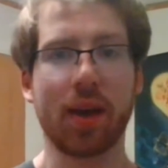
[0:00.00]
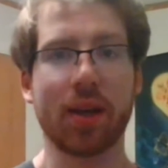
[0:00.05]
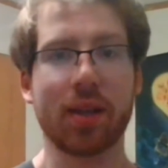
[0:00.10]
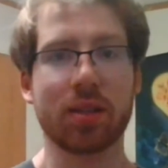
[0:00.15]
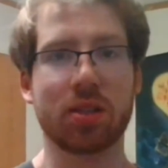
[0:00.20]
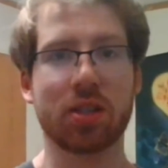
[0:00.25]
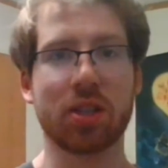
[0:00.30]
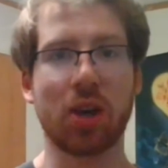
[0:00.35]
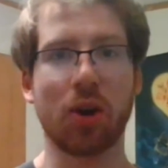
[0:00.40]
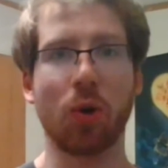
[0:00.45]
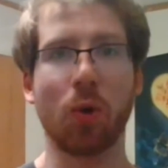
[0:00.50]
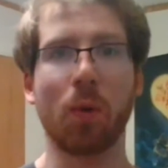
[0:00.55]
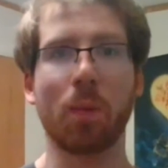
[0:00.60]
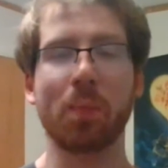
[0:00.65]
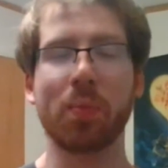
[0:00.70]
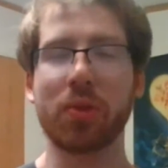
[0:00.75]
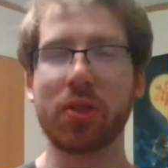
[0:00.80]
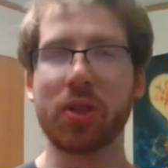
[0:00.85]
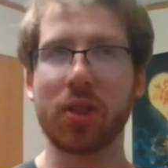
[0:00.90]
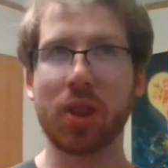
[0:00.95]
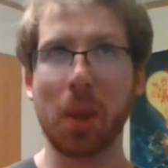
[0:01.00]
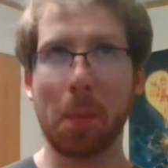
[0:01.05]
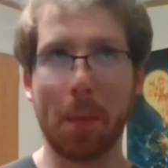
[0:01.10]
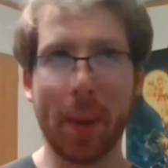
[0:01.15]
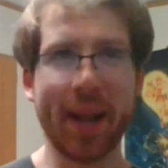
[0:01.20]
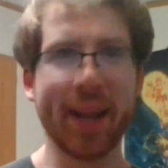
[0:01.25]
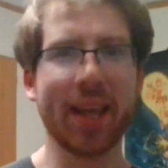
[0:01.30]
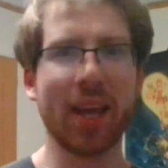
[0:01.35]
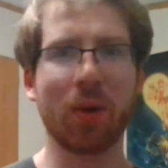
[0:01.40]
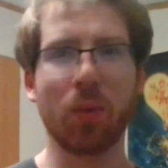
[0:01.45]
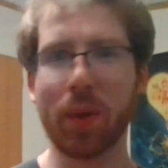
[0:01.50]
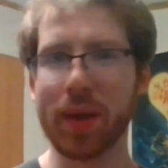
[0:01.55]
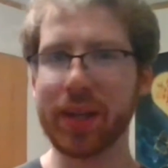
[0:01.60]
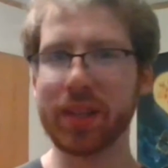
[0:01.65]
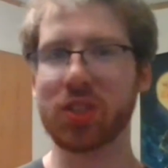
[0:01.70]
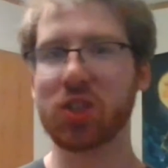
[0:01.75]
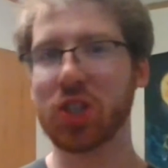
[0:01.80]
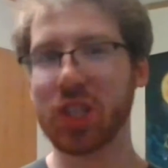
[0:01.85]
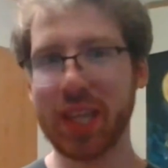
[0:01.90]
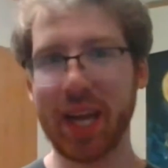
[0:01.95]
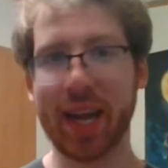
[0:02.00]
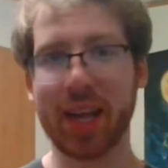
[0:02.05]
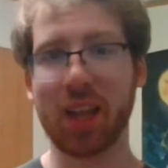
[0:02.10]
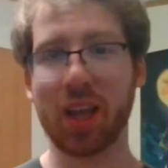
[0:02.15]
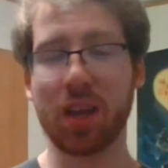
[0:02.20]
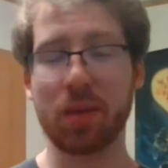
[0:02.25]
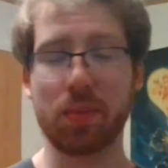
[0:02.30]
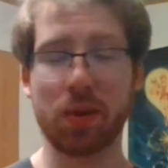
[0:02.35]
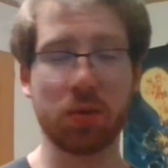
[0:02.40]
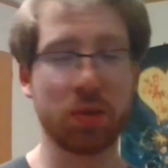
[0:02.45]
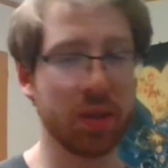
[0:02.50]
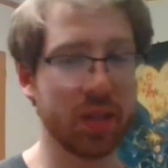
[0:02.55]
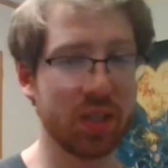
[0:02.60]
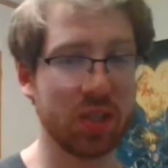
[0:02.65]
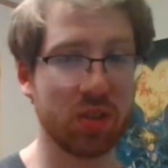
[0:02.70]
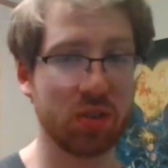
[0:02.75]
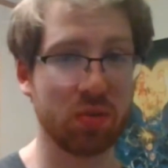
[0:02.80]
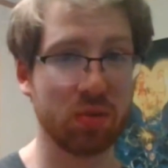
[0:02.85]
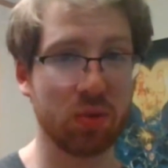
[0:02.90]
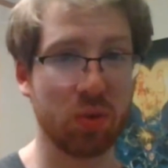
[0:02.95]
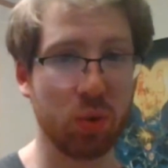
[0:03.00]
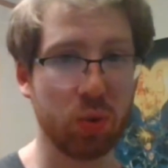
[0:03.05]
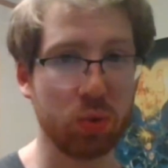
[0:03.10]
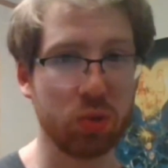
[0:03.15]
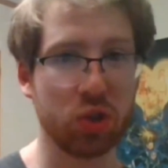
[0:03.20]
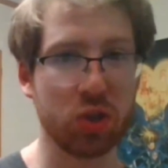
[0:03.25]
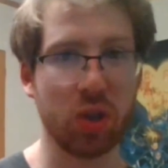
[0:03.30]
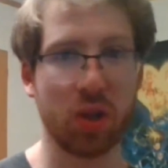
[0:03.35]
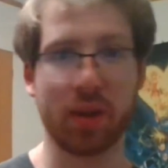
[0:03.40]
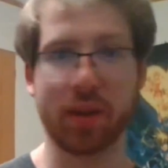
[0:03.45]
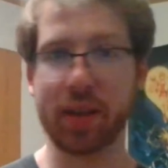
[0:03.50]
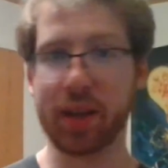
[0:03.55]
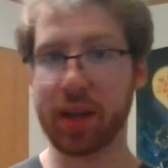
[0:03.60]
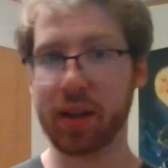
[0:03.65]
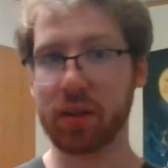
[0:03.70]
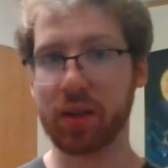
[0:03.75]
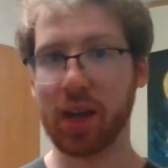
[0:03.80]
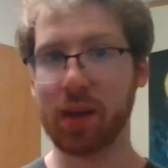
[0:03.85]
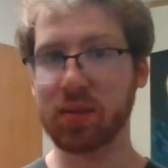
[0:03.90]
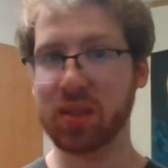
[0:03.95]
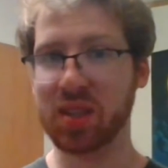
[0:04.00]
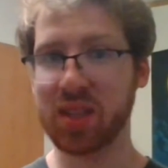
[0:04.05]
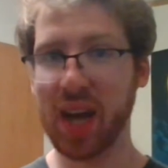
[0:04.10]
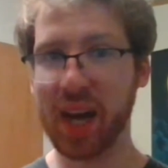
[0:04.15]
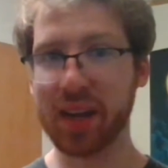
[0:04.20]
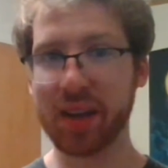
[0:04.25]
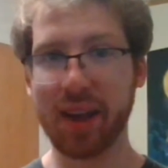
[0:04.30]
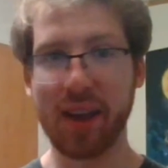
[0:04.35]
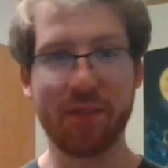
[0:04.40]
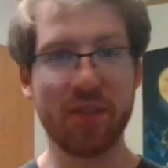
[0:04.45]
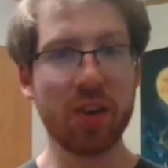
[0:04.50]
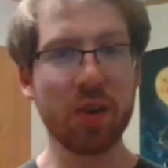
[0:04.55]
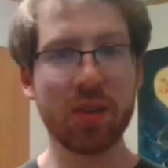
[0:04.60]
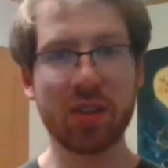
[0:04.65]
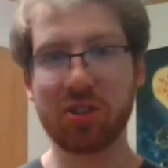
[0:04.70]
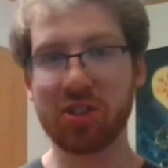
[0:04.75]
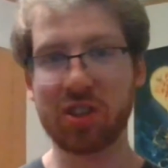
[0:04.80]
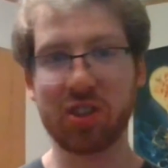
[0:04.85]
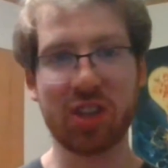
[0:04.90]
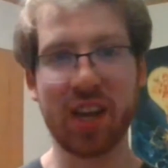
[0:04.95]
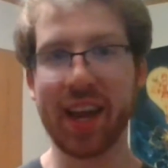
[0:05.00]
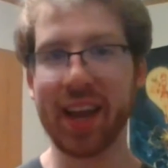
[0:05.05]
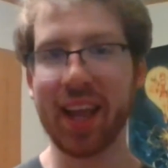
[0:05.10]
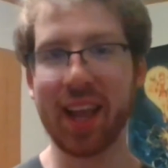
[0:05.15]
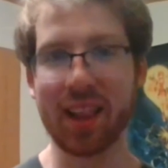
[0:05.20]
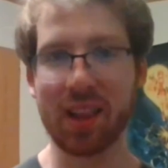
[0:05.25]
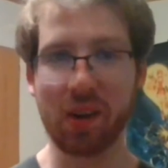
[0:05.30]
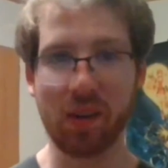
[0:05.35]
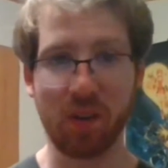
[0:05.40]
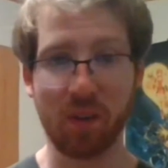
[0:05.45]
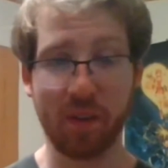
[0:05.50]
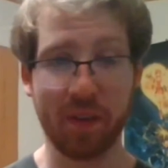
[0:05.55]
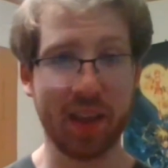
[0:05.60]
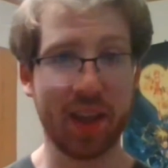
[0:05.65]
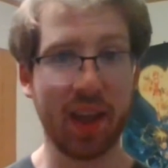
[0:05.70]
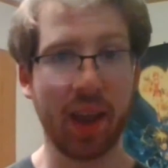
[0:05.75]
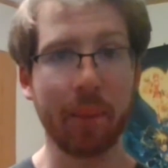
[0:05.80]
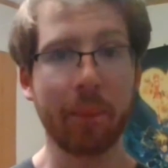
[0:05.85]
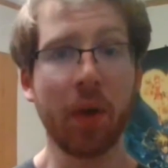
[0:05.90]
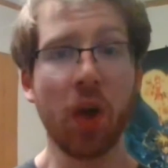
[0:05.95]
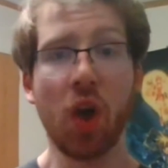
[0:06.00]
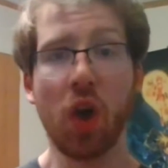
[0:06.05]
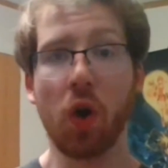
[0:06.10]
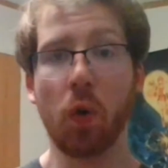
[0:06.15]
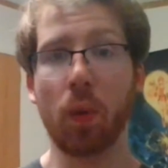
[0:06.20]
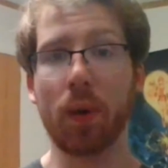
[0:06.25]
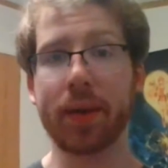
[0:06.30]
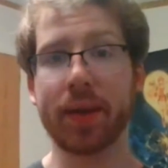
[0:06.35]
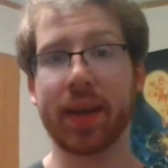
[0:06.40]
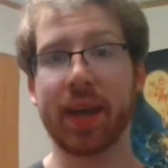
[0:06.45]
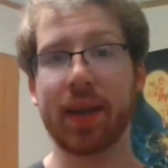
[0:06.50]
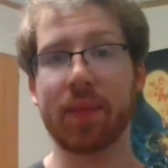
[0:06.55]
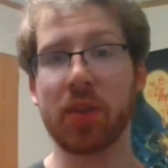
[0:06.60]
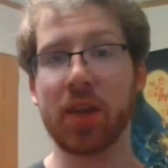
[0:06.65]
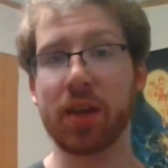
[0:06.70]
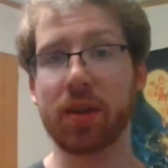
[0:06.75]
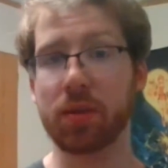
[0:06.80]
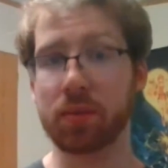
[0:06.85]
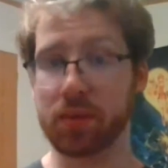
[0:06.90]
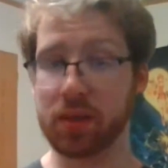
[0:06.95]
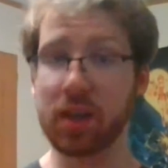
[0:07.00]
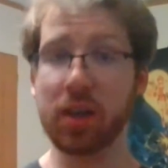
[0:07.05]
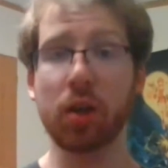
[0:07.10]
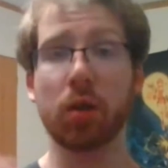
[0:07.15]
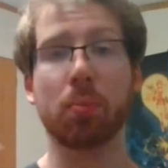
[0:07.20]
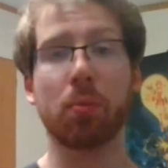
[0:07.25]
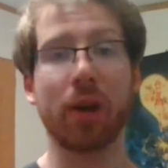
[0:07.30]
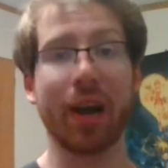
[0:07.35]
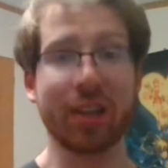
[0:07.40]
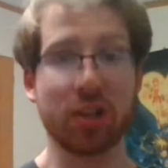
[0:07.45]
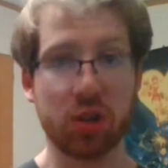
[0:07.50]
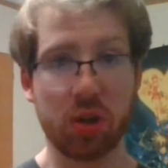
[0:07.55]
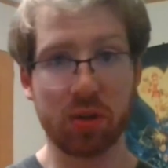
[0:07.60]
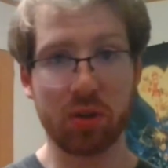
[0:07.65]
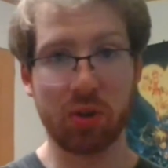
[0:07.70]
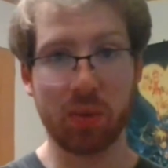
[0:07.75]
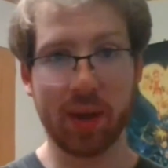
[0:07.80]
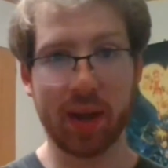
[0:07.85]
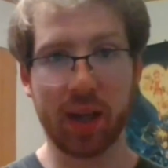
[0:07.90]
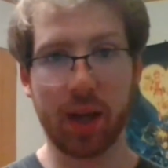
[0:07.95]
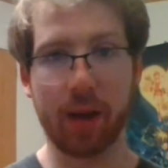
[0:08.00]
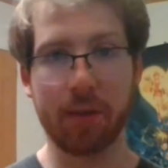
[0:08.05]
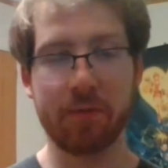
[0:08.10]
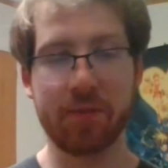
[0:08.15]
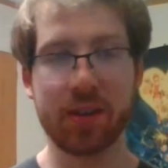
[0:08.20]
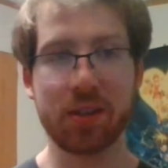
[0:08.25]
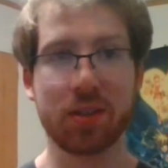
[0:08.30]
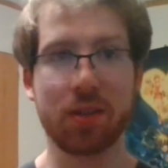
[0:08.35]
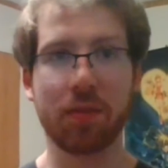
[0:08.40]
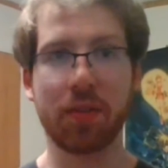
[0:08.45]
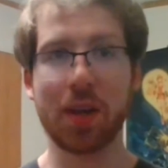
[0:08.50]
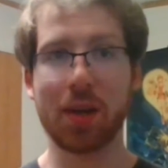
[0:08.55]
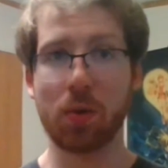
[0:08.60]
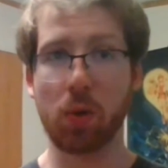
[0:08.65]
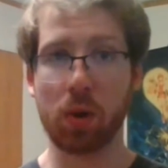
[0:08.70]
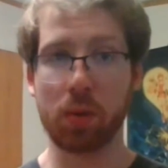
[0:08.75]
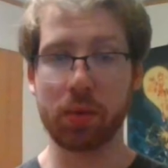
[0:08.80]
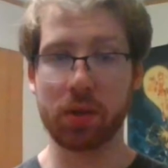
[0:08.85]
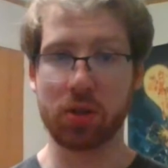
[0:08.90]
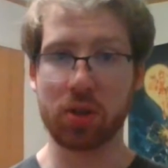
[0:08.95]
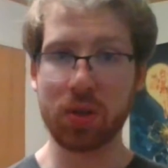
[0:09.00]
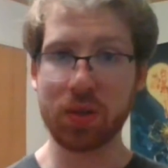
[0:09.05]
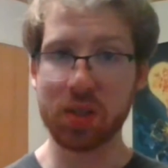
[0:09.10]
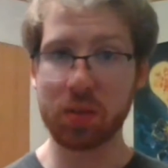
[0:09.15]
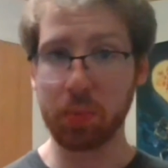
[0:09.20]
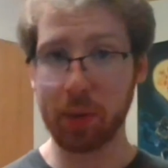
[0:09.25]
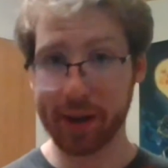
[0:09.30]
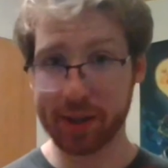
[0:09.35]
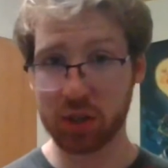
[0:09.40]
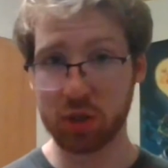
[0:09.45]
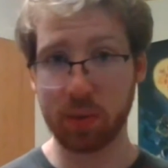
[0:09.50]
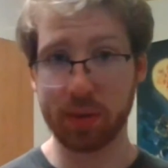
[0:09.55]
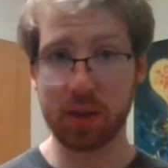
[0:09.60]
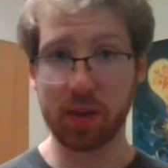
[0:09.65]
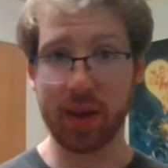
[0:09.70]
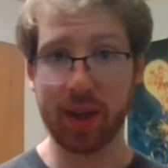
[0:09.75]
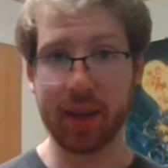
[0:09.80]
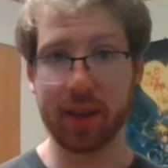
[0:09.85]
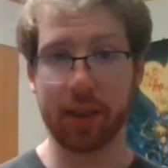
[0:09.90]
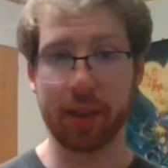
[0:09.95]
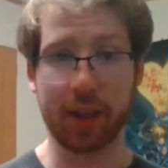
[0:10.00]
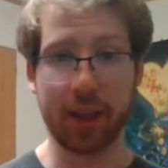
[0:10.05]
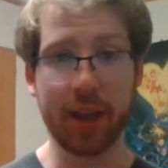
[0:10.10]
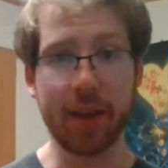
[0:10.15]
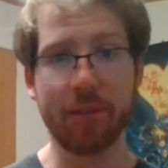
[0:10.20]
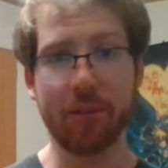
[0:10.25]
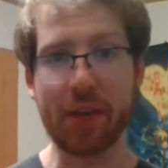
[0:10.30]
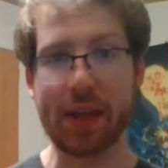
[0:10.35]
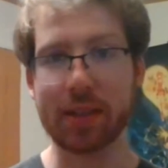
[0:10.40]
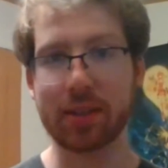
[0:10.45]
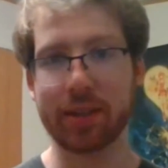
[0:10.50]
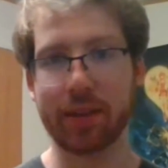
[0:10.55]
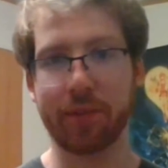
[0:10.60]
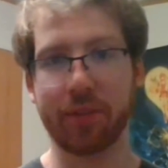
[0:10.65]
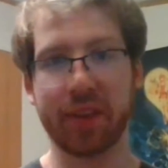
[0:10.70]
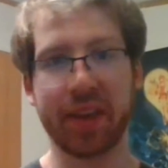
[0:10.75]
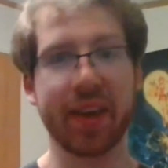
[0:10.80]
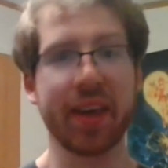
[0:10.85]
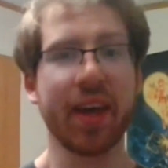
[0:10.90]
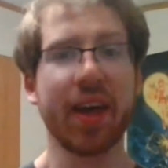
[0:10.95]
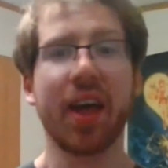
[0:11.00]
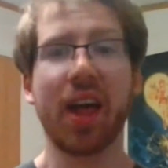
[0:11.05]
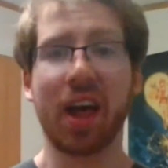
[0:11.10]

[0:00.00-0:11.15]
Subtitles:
So, depending on when it's checked, it can be really crucial and other times not. If you check in the early game, well, it can either deal pressure doing it offensively or reduce pressure when you get it defensively.